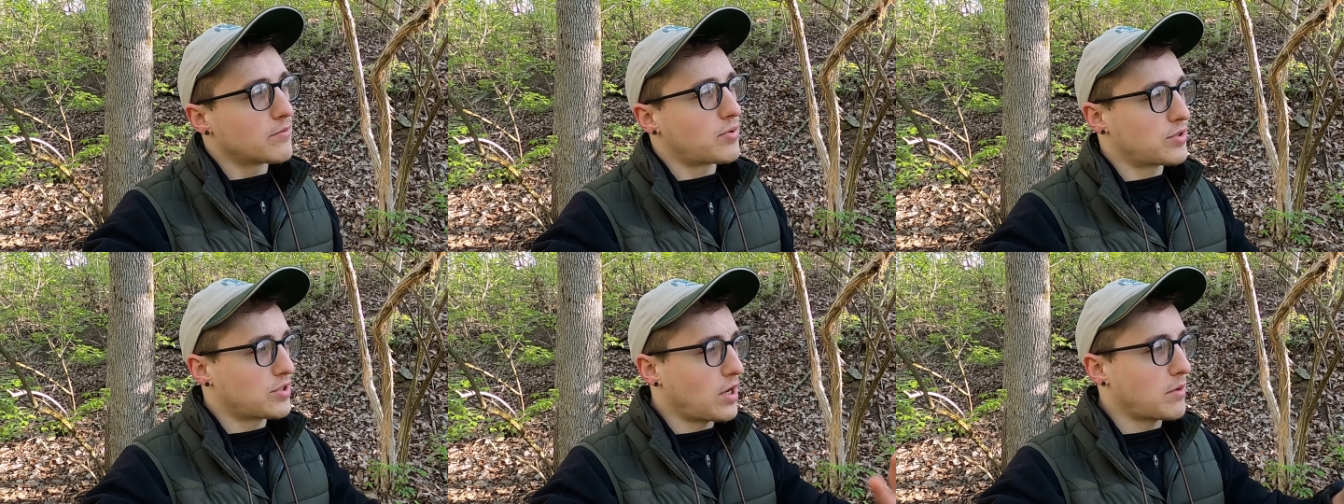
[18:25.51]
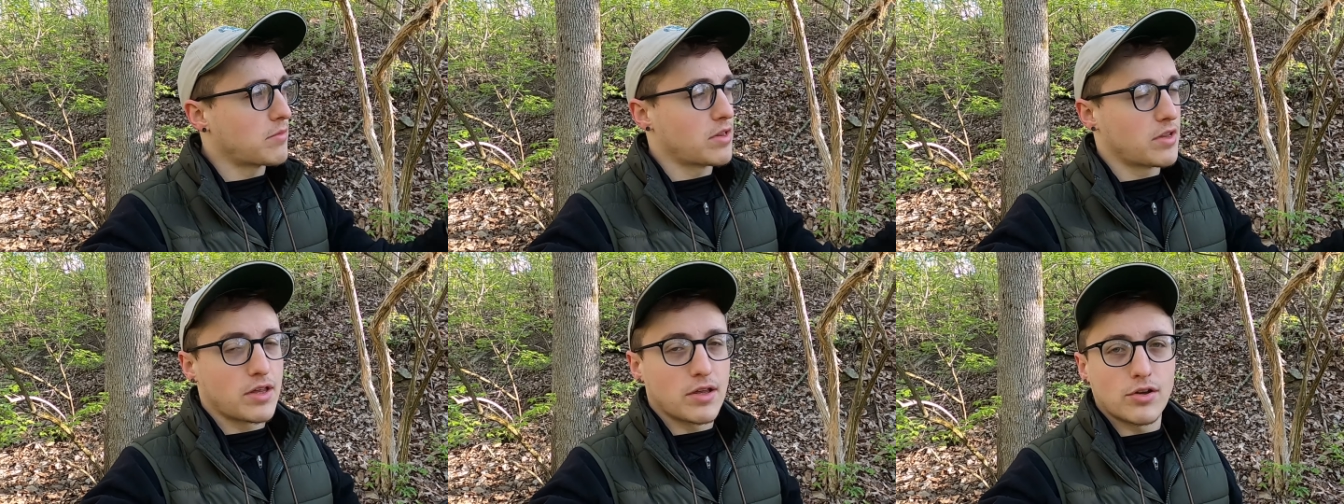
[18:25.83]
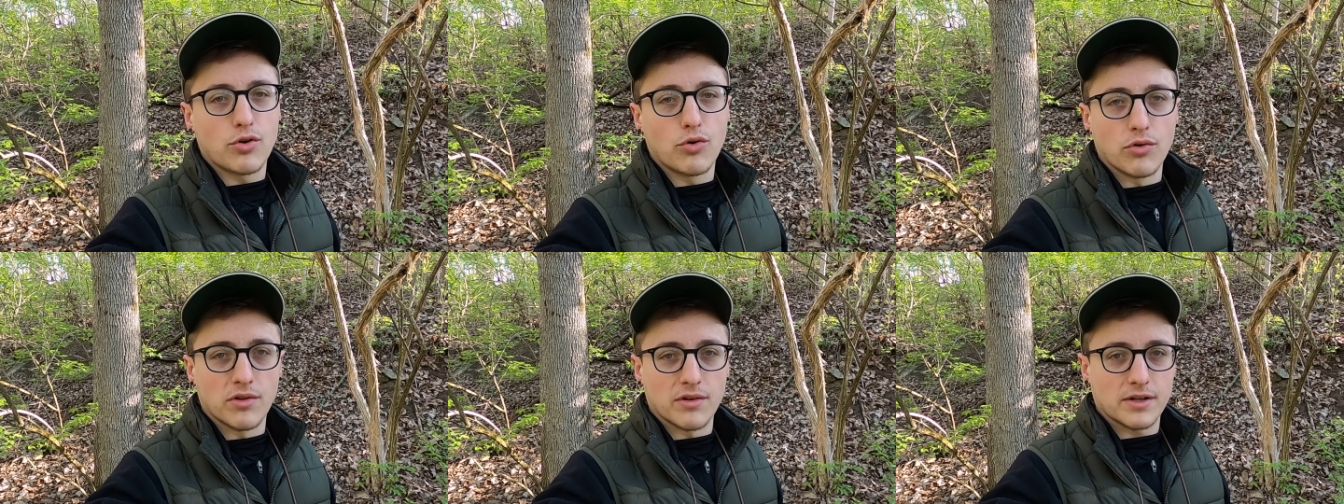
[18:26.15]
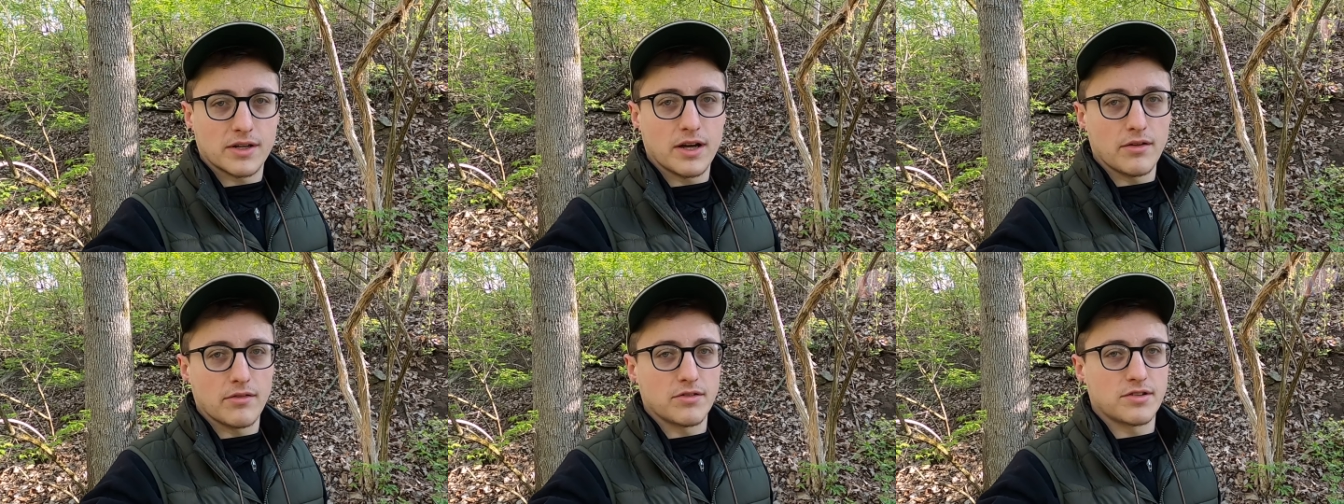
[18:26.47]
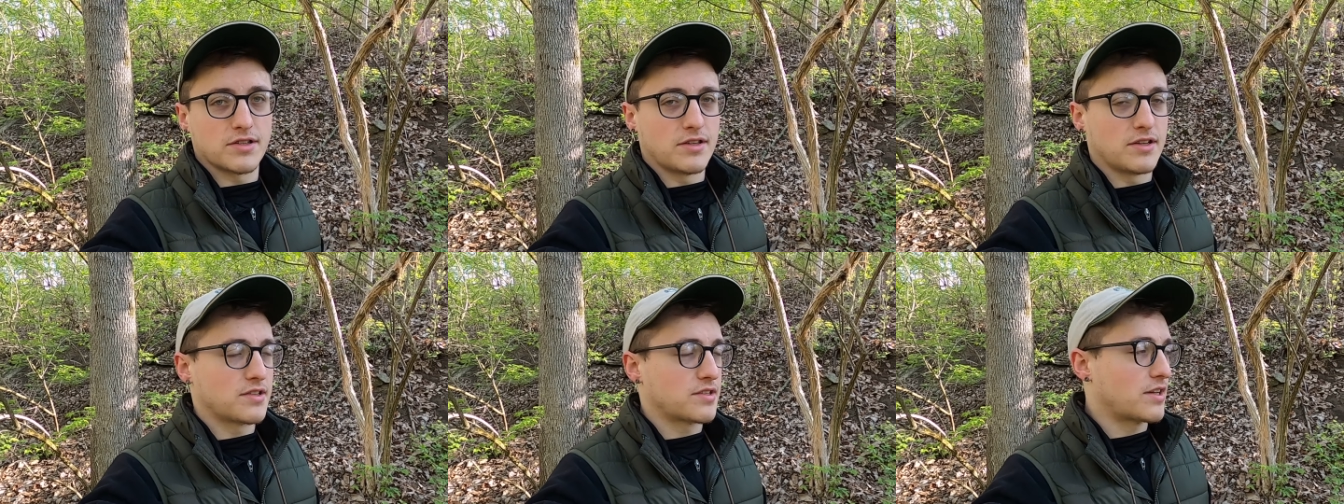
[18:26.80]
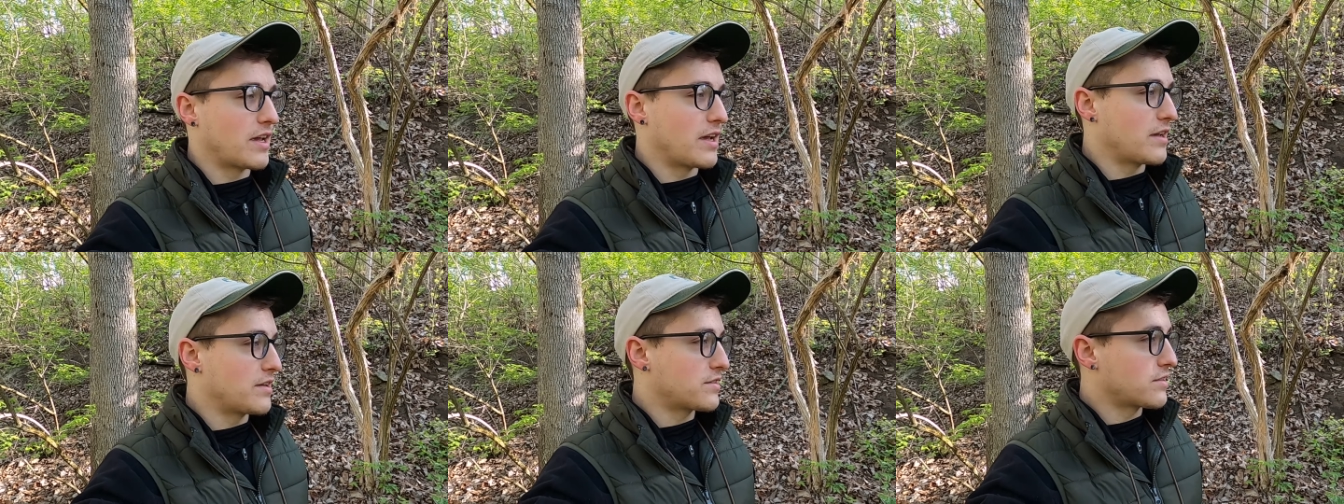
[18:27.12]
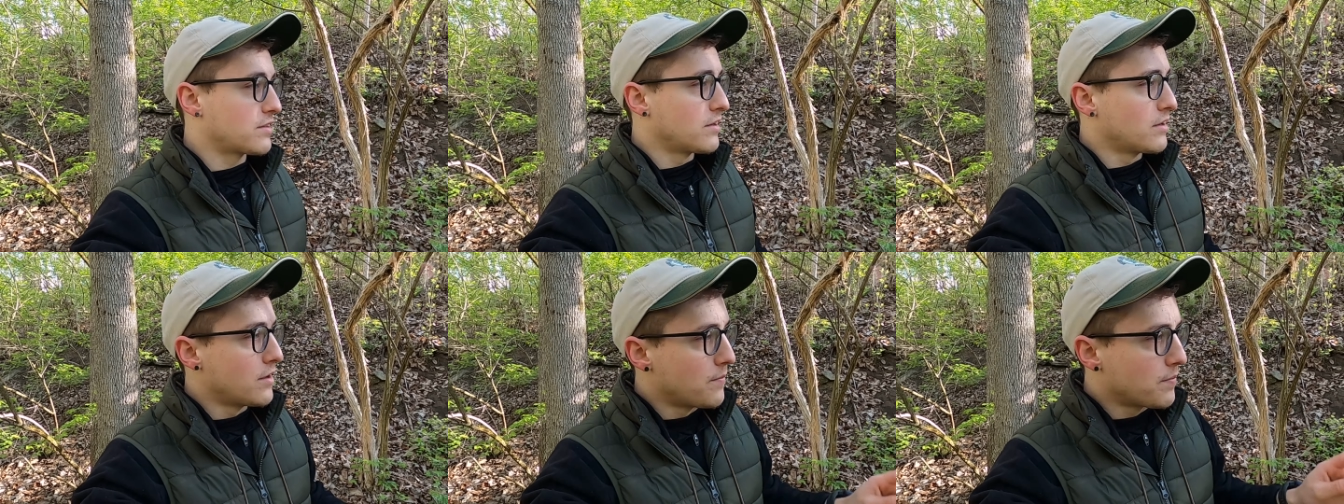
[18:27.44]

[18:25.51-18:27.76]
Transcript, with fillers: predominantly cooler colors in this case.